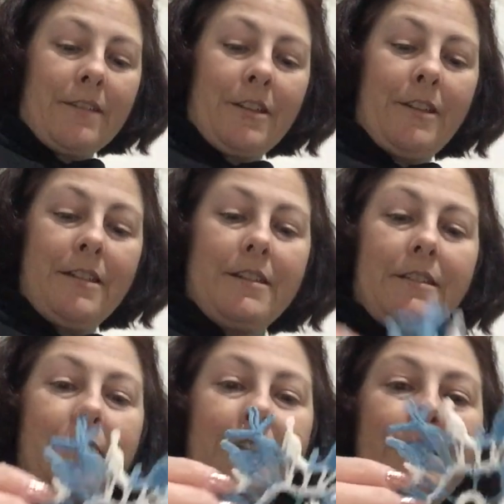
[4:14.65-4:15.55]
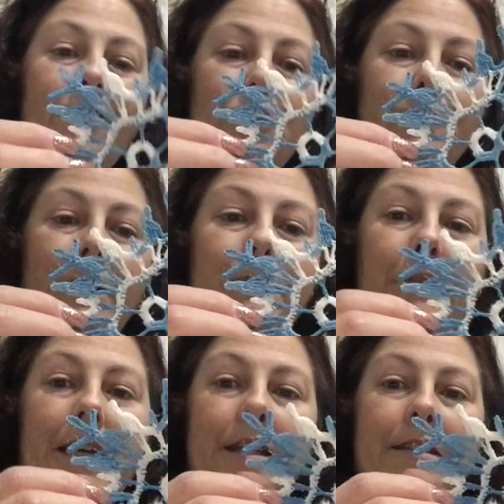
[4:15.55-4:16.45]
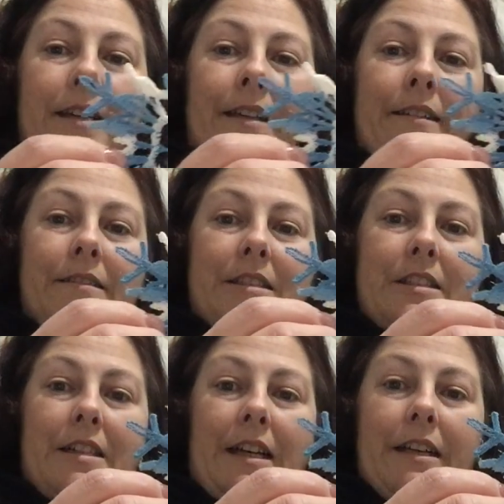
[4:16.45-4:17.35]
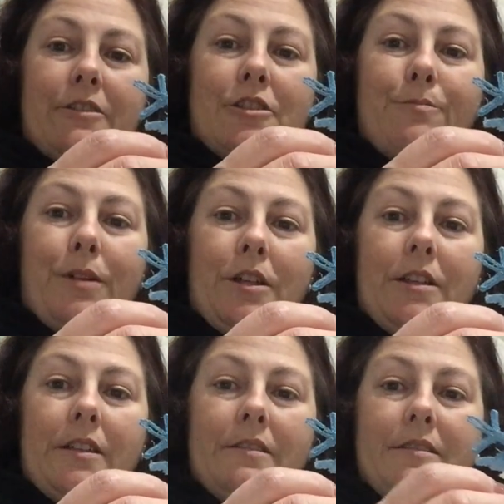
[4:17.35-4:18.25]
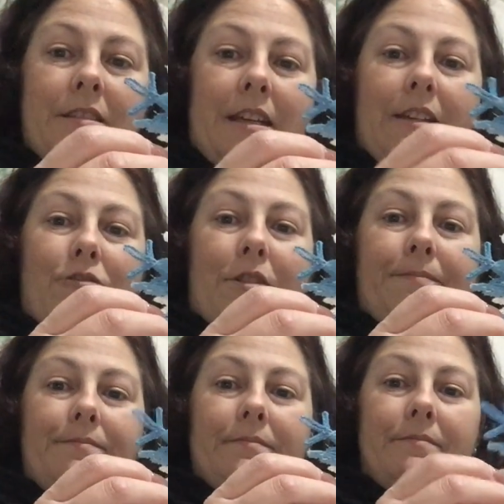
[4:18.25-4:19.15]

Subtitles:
So these have all been made and starched by Sandra.